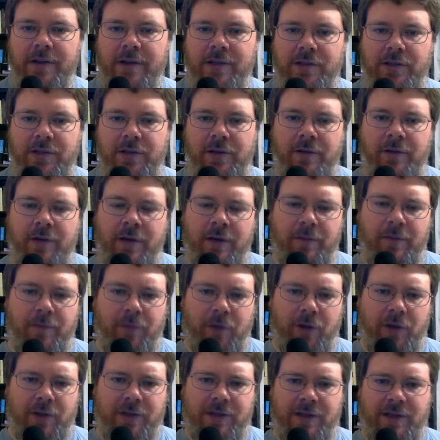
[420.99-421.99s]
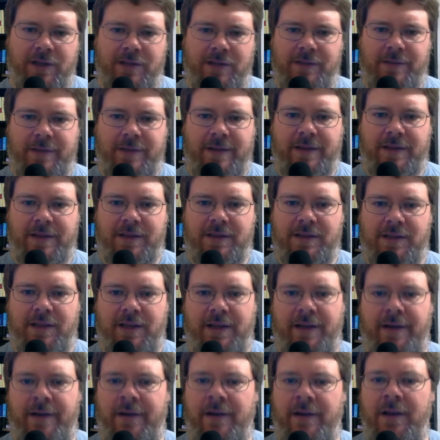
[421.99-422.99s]
to you. And Paul talks about this
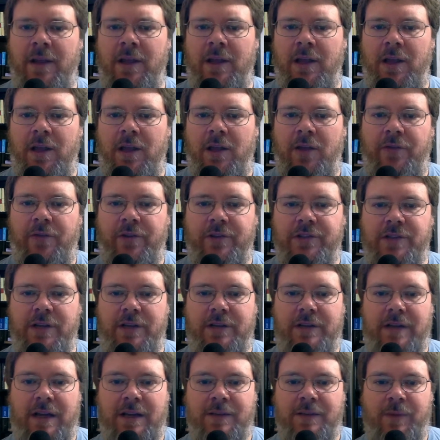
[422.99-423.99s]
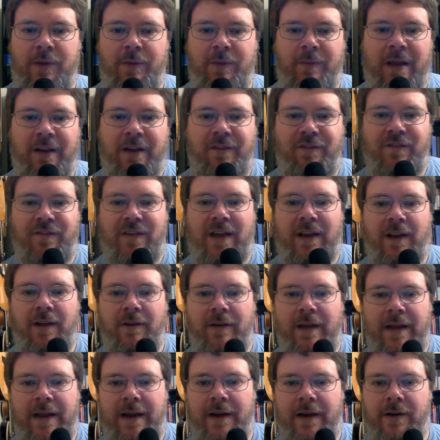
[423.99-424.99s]
later, the Gentiles being made fellow
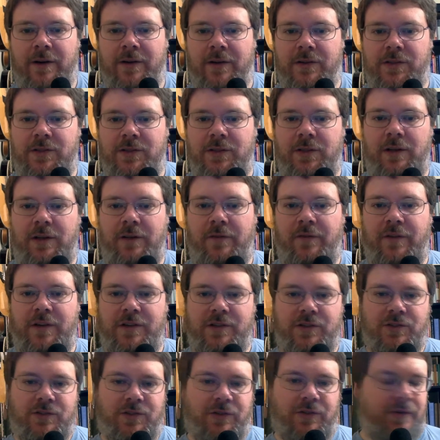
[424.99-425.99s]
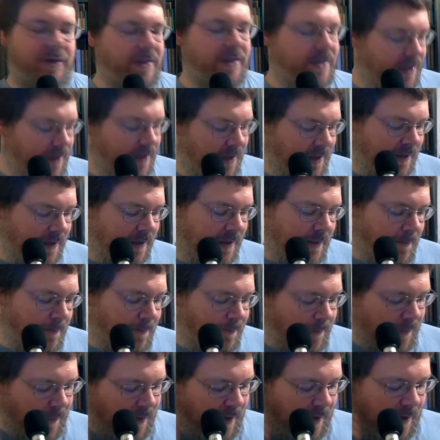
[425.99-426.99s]
heirs in Ephesians 3:6.
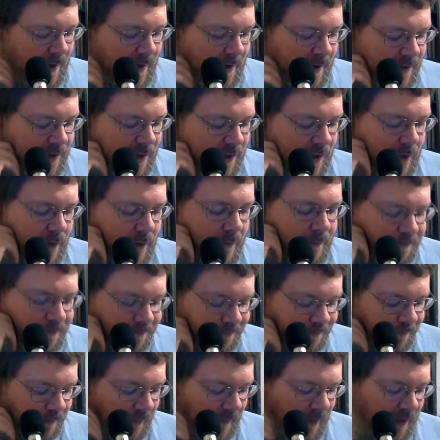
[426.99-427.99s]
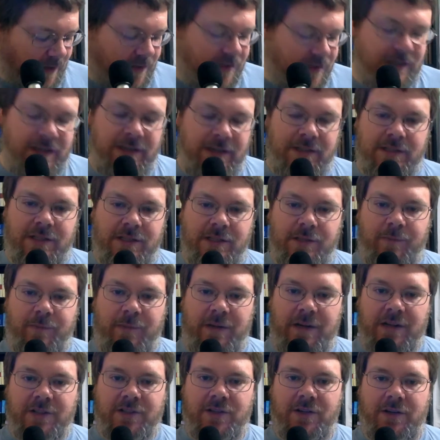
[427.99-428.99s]
And so she is this
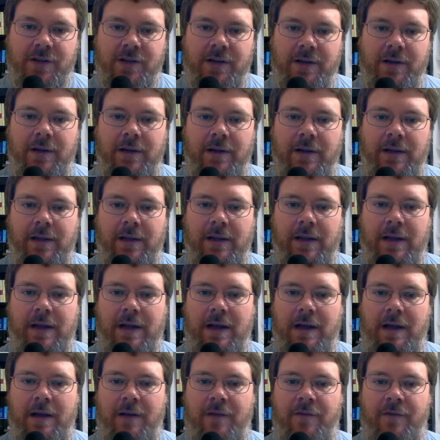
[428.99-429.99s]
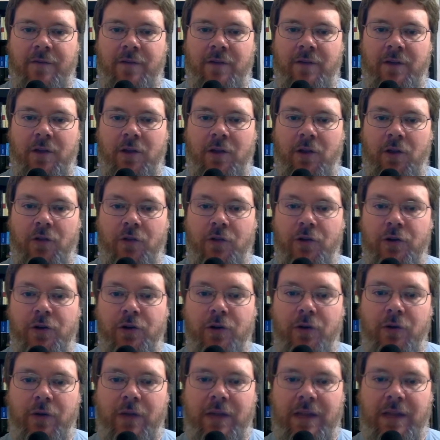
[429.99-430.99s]
picture of the
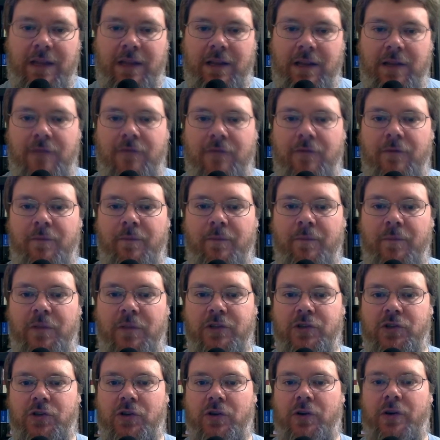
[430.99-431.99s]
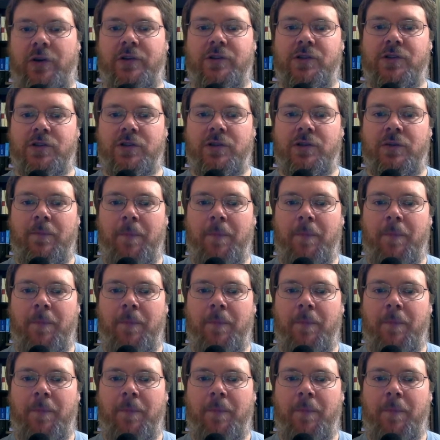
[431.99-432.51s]
new Eve, the church,